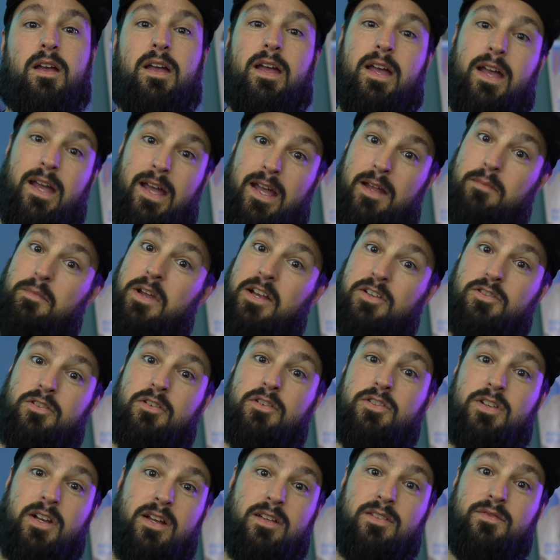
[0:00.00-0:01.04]
And make sure
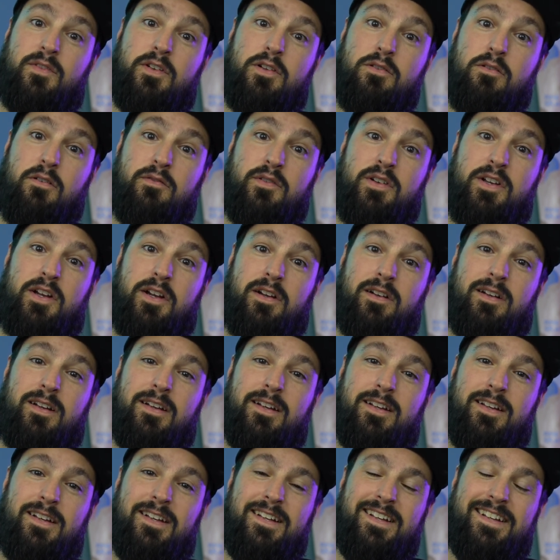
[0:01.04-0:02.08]
you check out this video over here.
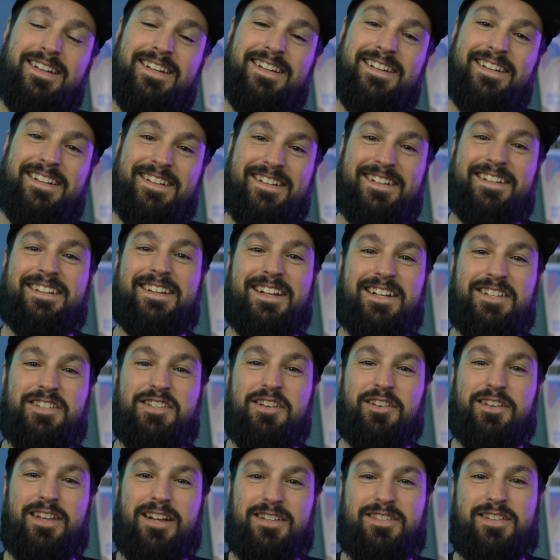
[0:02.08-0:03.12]

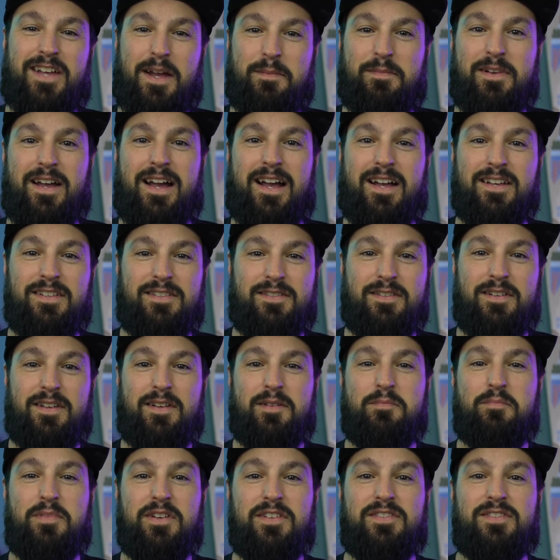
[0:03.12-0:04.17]
Until next time guys,
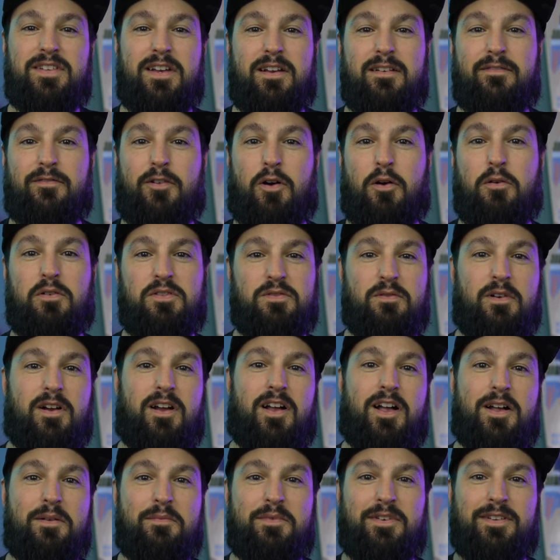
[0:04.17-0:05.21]
be safe, always wear
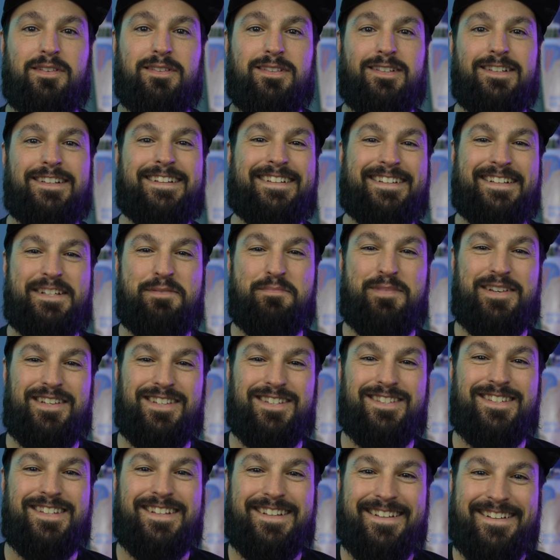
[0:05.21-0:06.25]
a helmet.
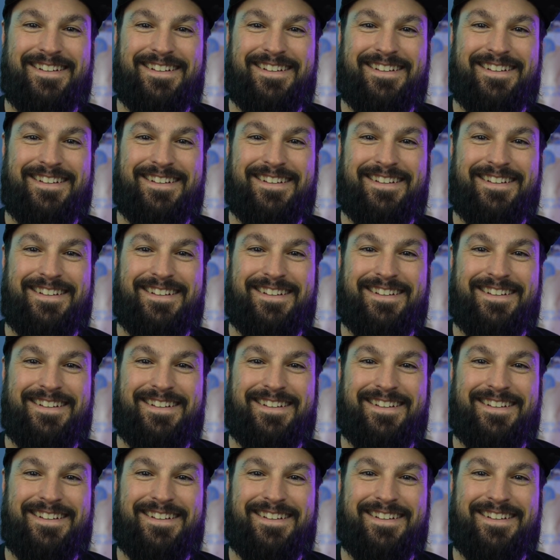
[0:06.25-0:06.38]
Peace.